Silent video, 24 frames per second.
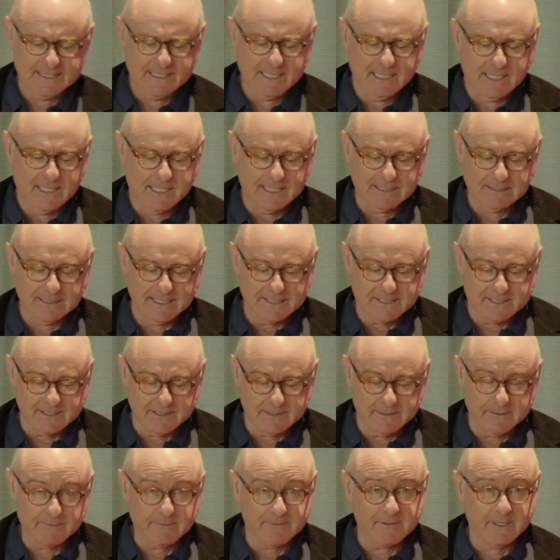I'd like to
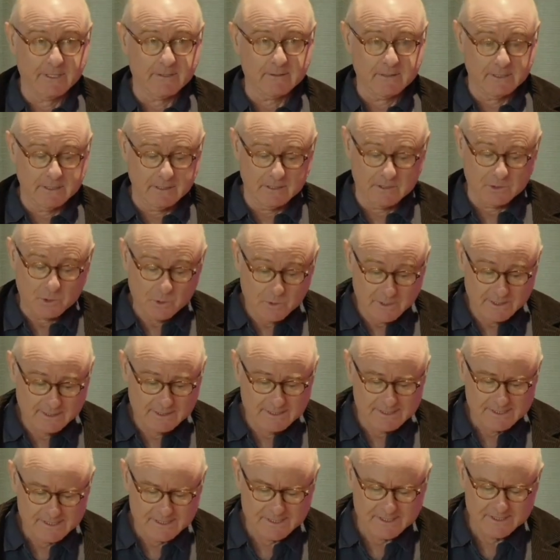thank the
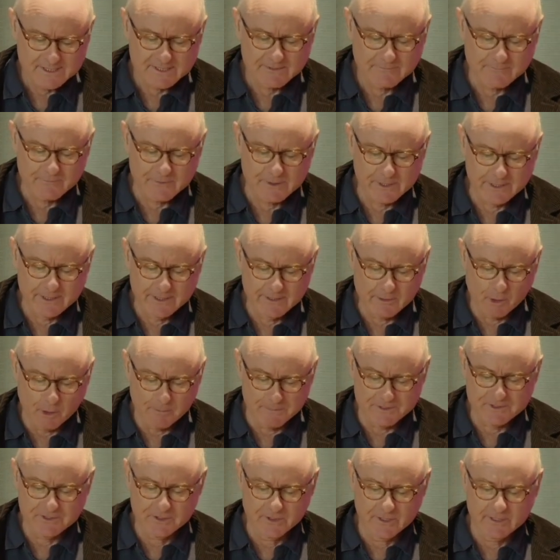organisers for the
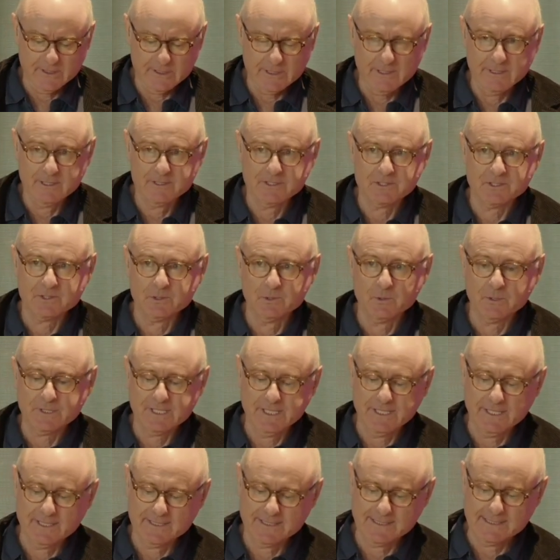opportunity to talk
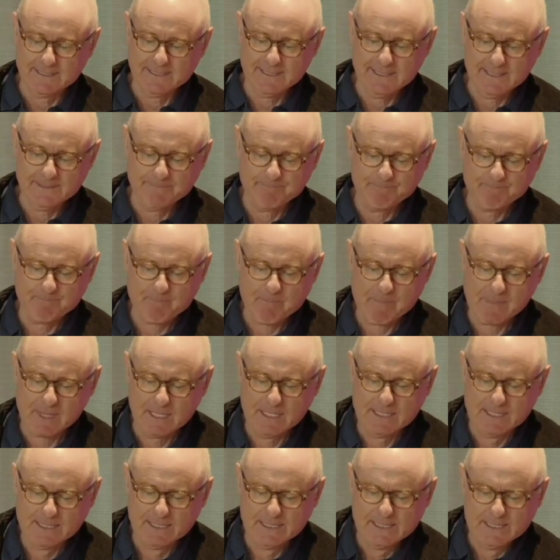here today.
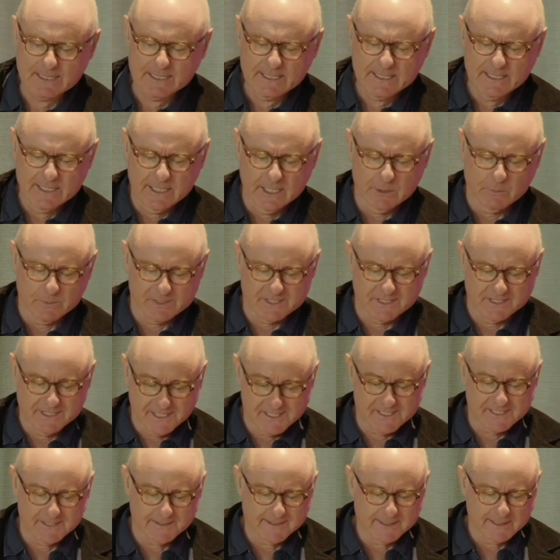It was
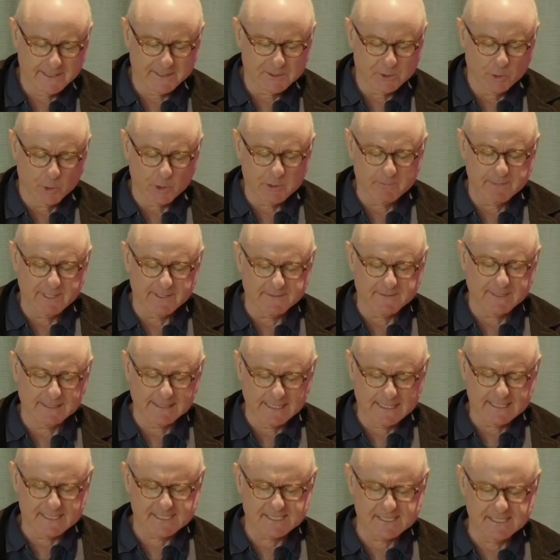suggested that I talk about the
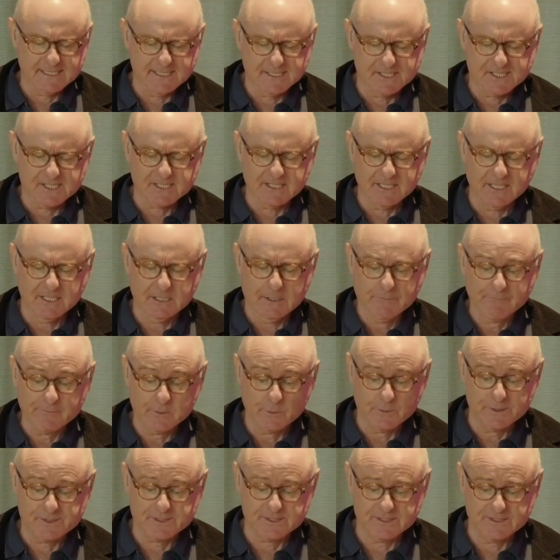legacies and
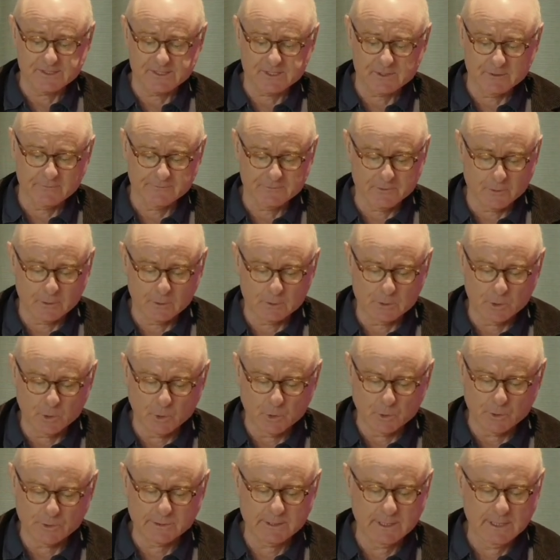influences of Donald
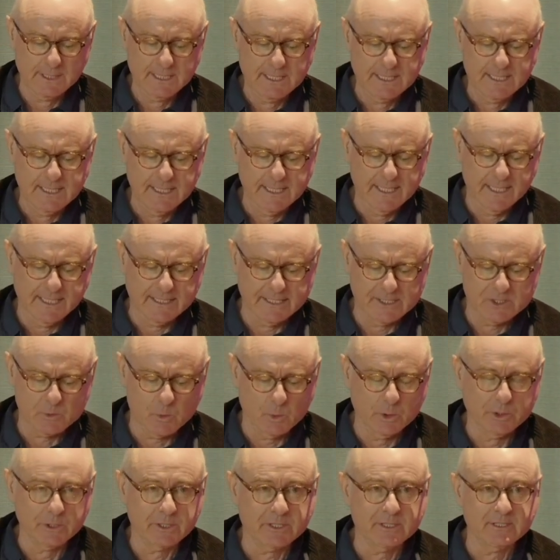Horne and his
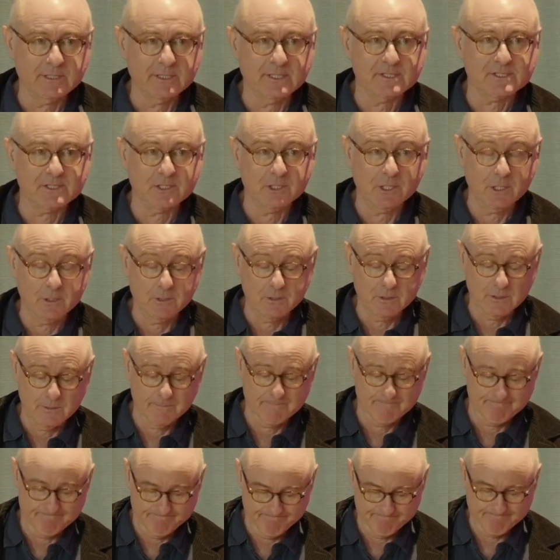work as a whole.
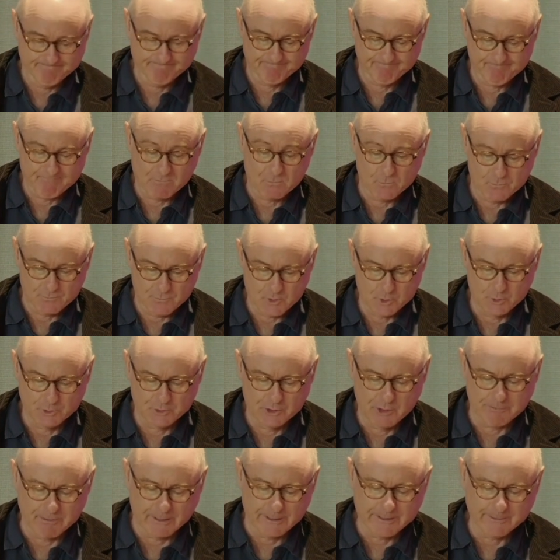Good
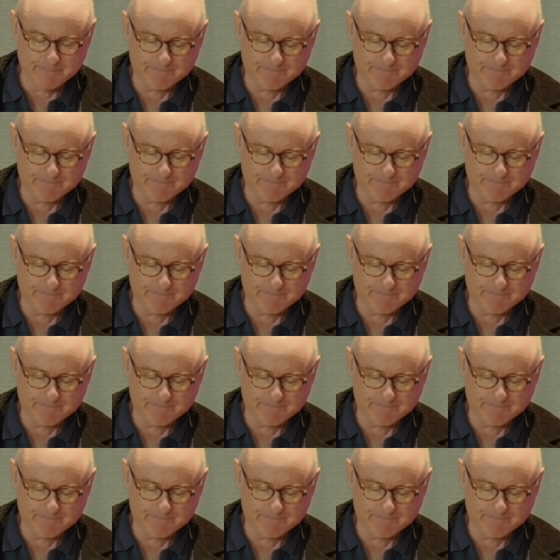topic.